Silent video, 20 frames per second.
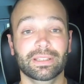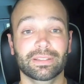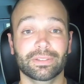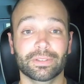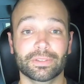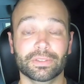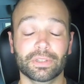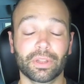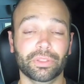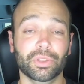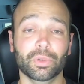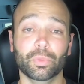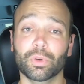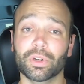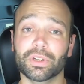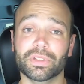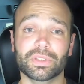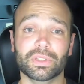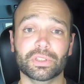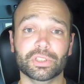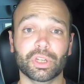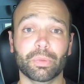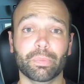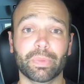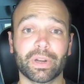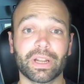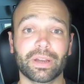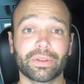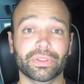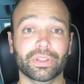There's nothing worse than
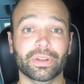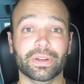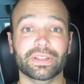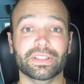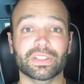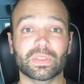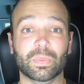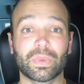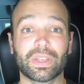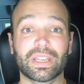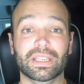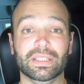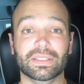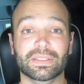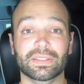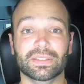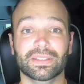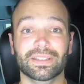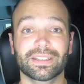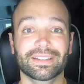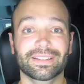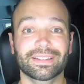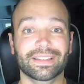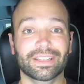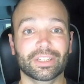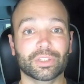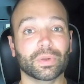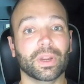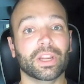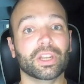jumping out there into space
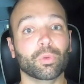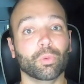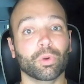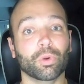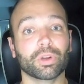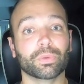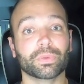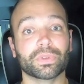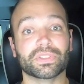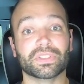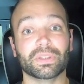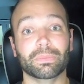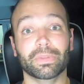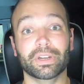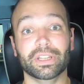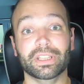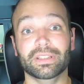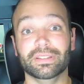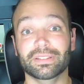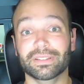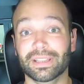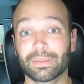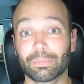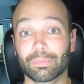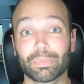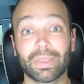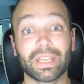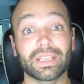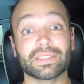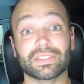and trying to work with somebody and
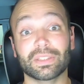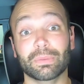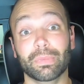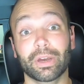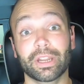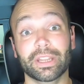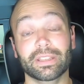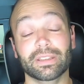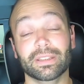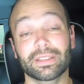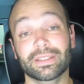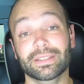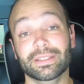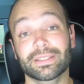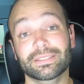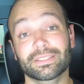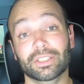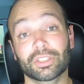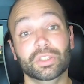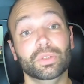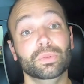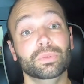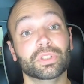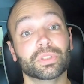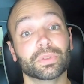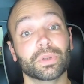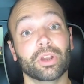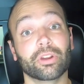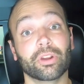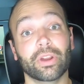pick somebody to tune the
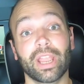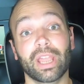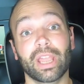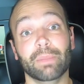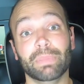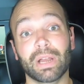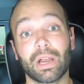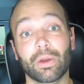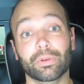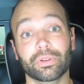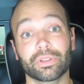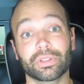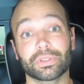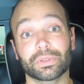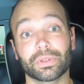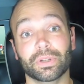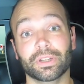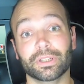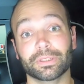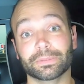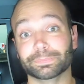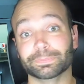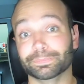truck or add power to the truck